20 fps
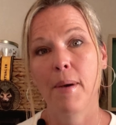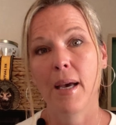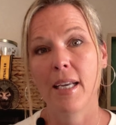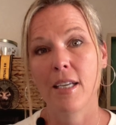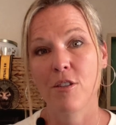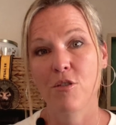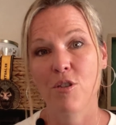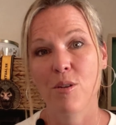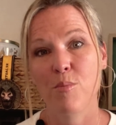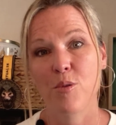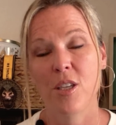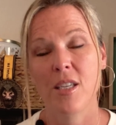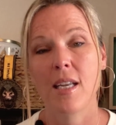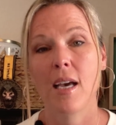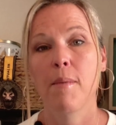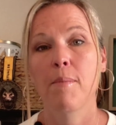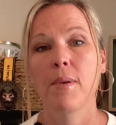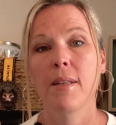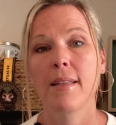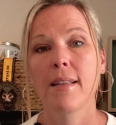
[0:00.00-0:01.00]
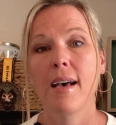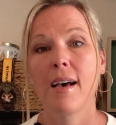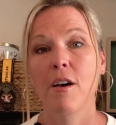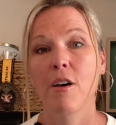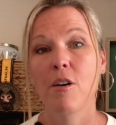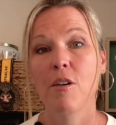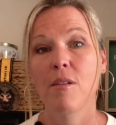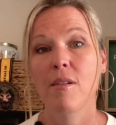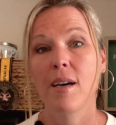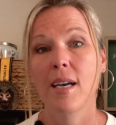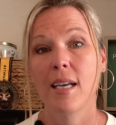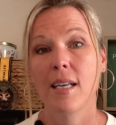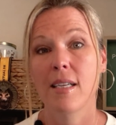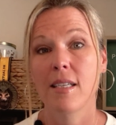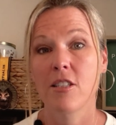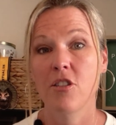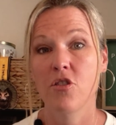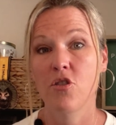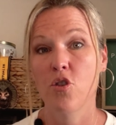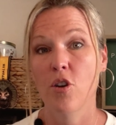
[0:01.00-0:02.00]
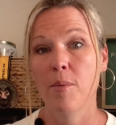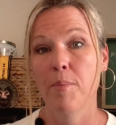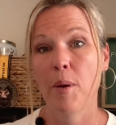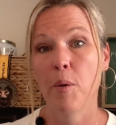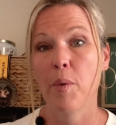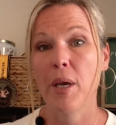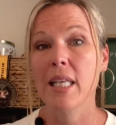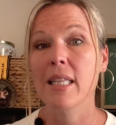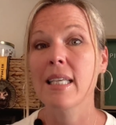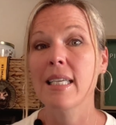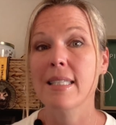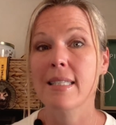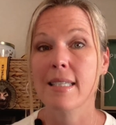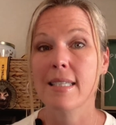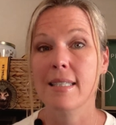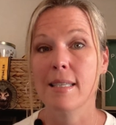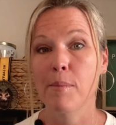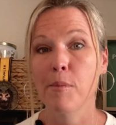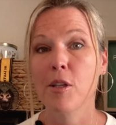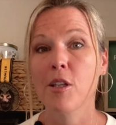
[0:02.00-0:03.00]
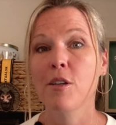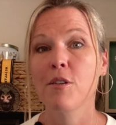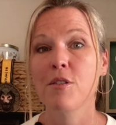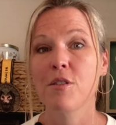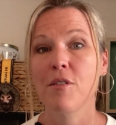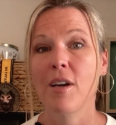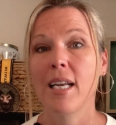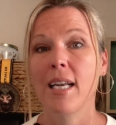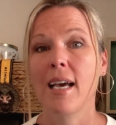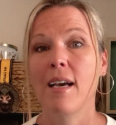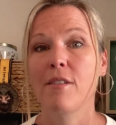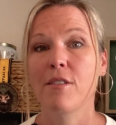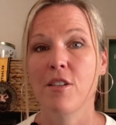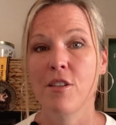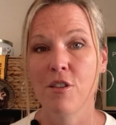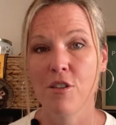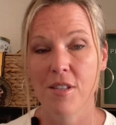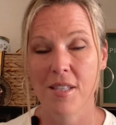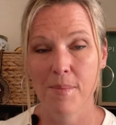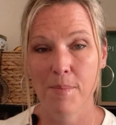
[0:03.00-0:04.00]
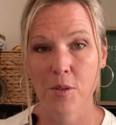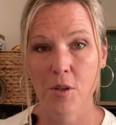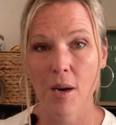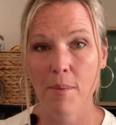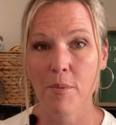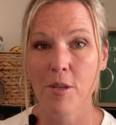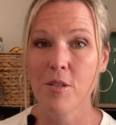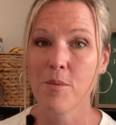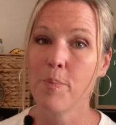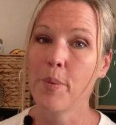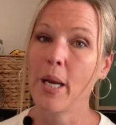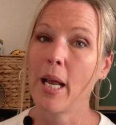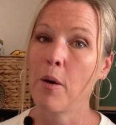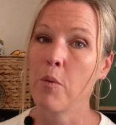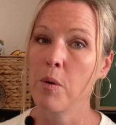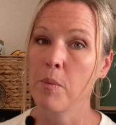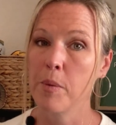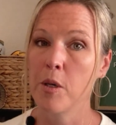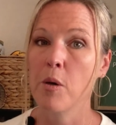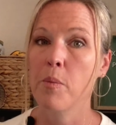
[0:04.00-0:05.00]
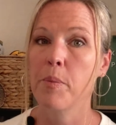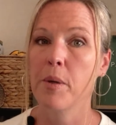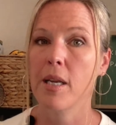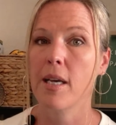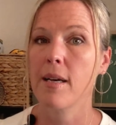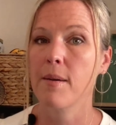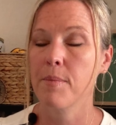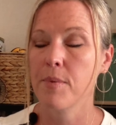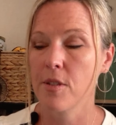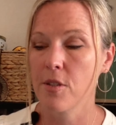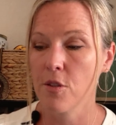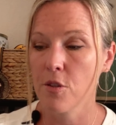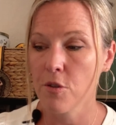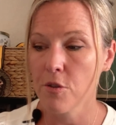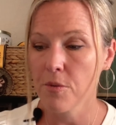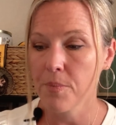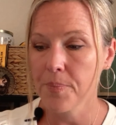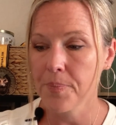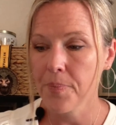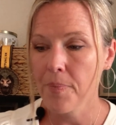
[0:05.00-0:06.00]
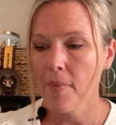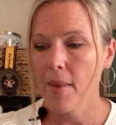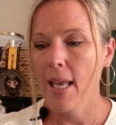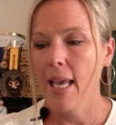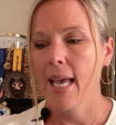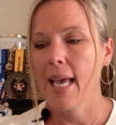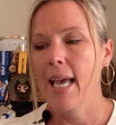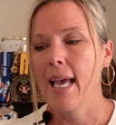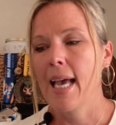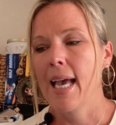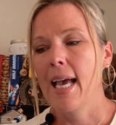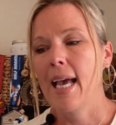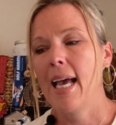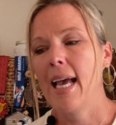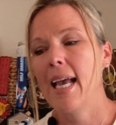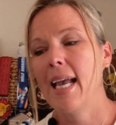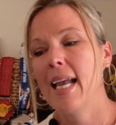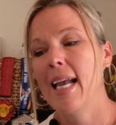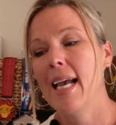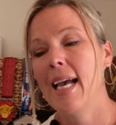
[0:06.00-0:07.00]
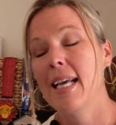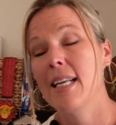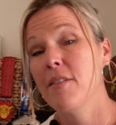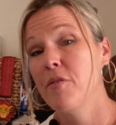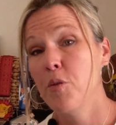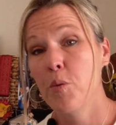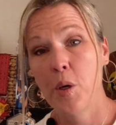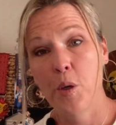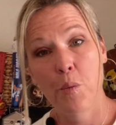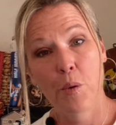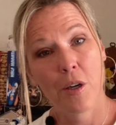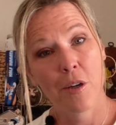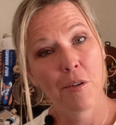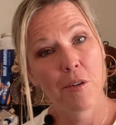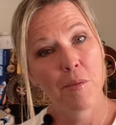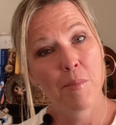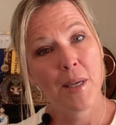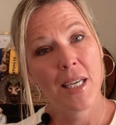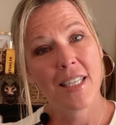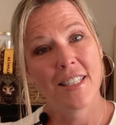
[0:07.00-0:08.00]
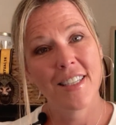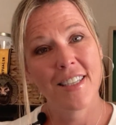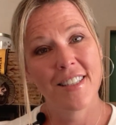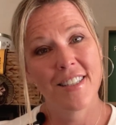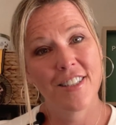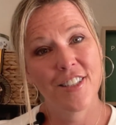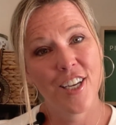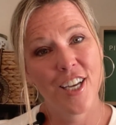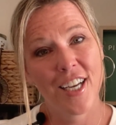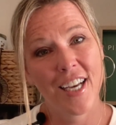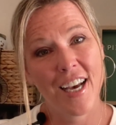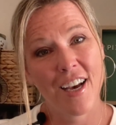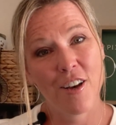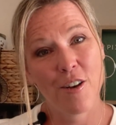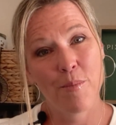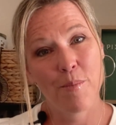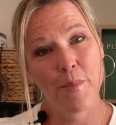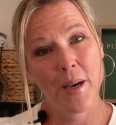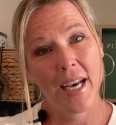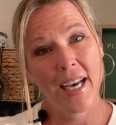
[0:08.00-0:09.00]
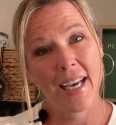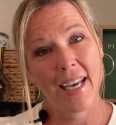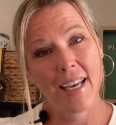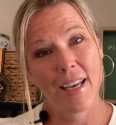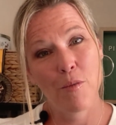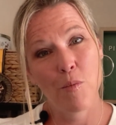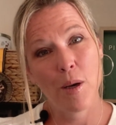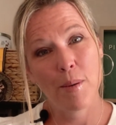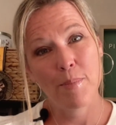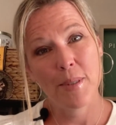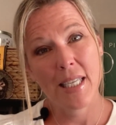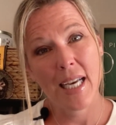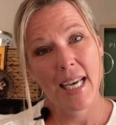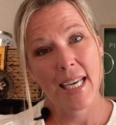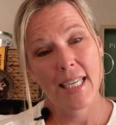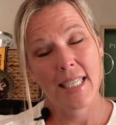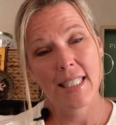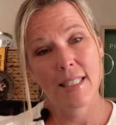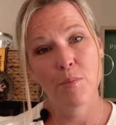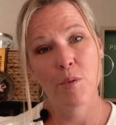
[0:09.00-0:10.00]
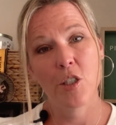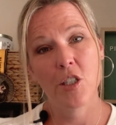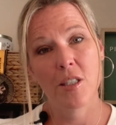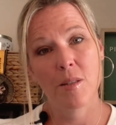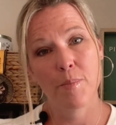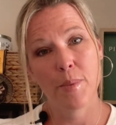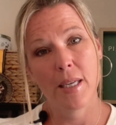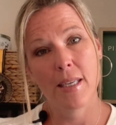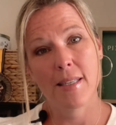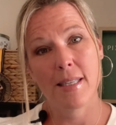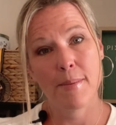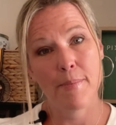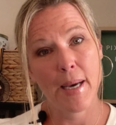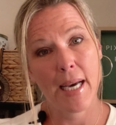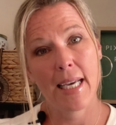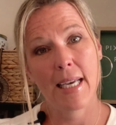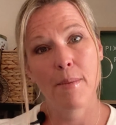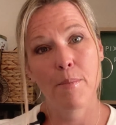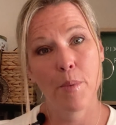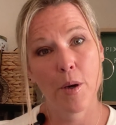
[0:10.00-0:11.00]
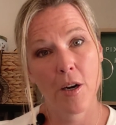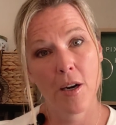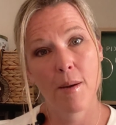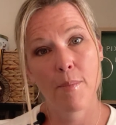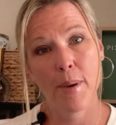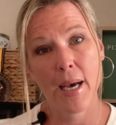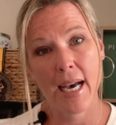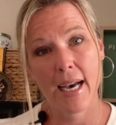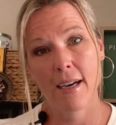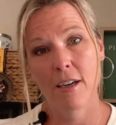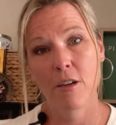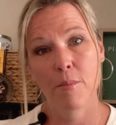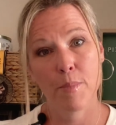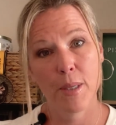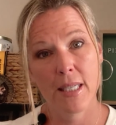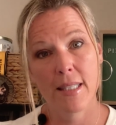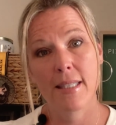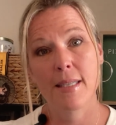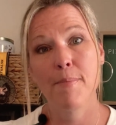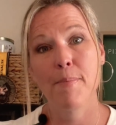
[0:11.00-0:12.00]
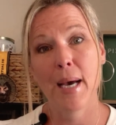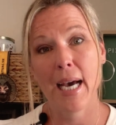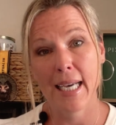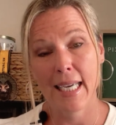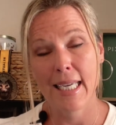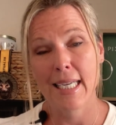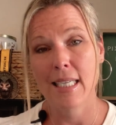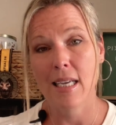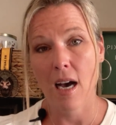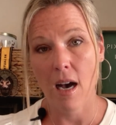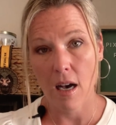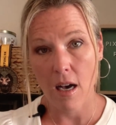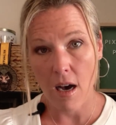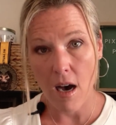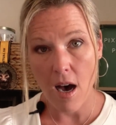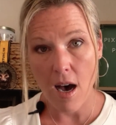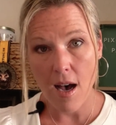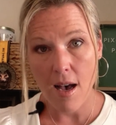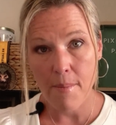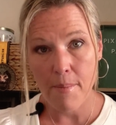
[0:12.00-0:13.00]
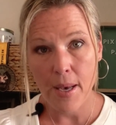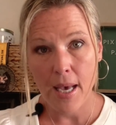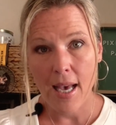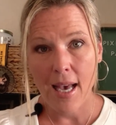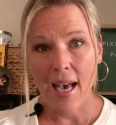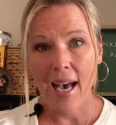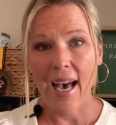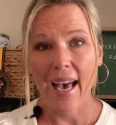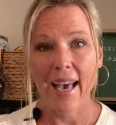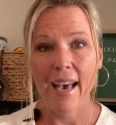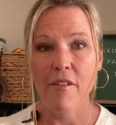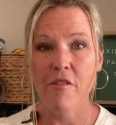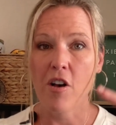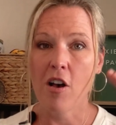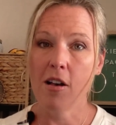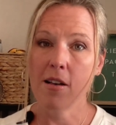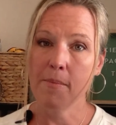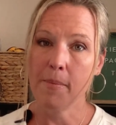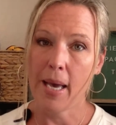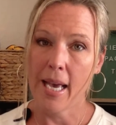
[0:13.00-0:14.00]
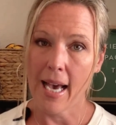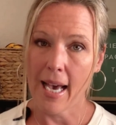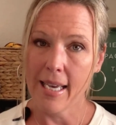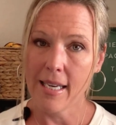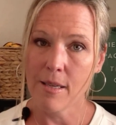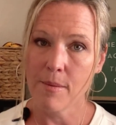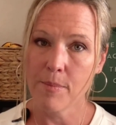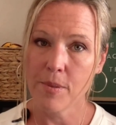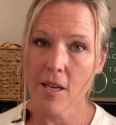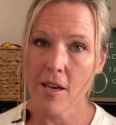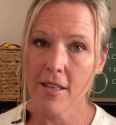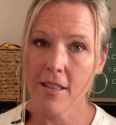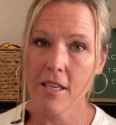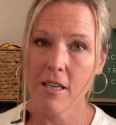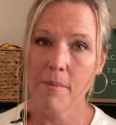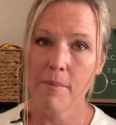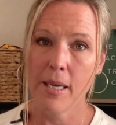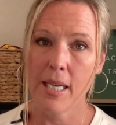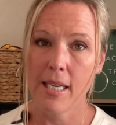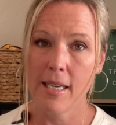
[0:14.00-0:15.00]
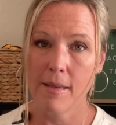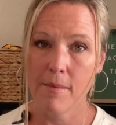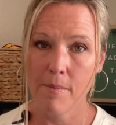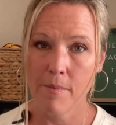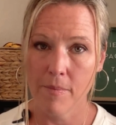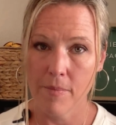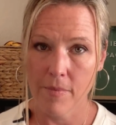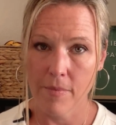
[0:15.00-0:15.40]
my description down below and join my wait list because I'm closed right now to new subscribers, but I will be opening up soon. And if you want to work with me, just check out my website, which is Pixie Packing Park Pack or pixiepacking.com. I have all my items on there, my